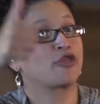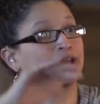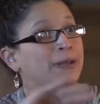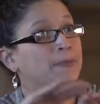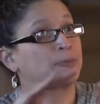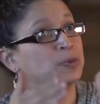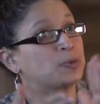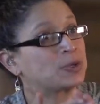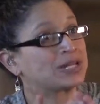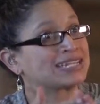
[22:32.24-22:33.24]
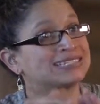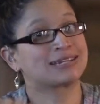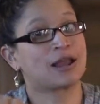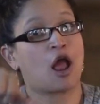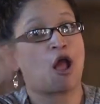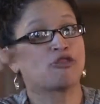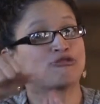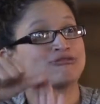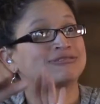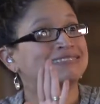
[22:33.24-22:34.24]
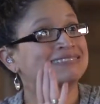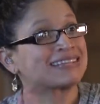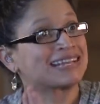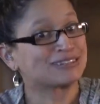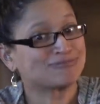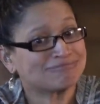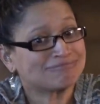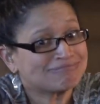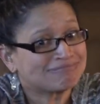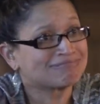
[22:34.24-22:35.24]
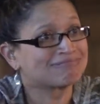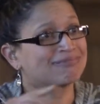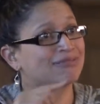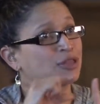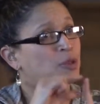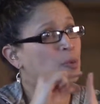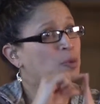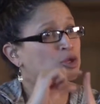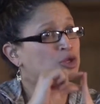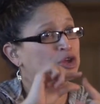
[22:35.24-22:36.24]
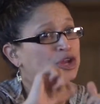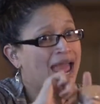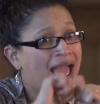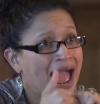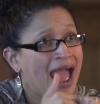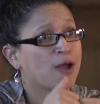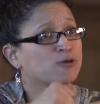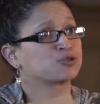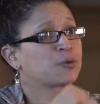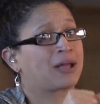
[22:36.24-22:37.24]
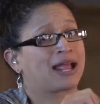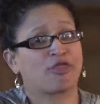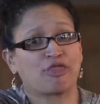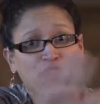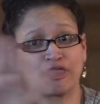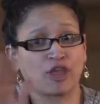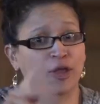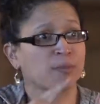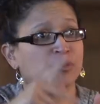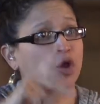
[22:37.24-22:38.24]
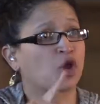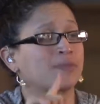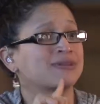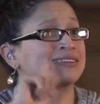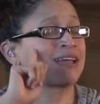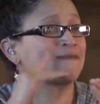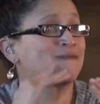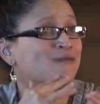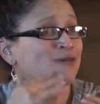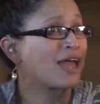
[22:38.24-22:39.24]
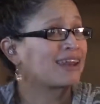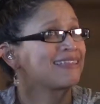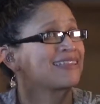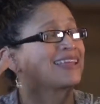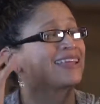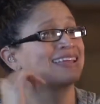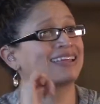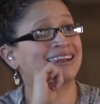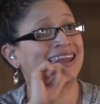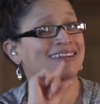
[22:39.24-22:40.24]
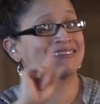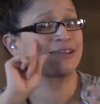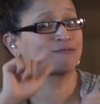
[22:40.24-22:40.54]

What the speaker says: these individuals need to be served as well as other communities and other states, and we spread that word and ensure that the programs are able